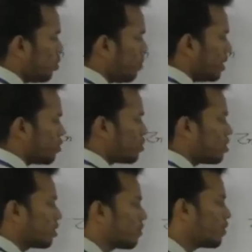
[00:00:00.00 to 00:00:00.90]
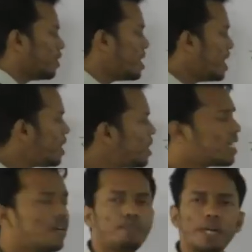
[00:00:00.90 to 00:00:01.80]
plus, is it
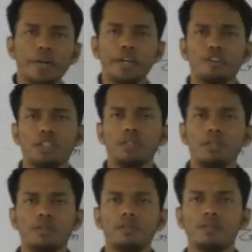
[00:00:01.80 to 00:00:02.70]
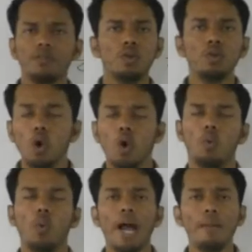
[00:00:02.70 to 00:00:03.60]
complete reaction? No.
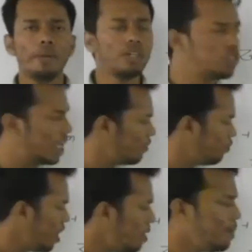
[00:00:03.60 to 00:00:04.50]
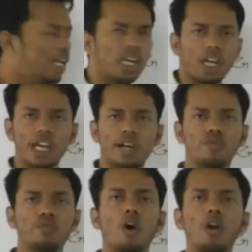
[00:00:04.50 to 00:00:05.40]
Why? Because there will be
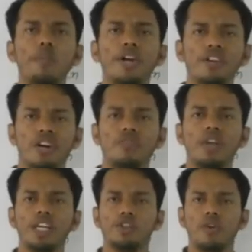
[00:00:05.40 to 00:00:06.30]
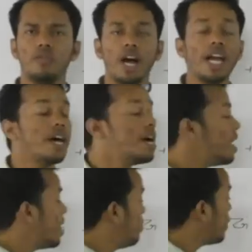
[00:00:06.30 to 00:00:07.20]
involvement of electron. Why?
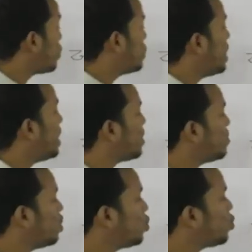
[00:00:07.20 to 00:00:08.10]
Because here you can see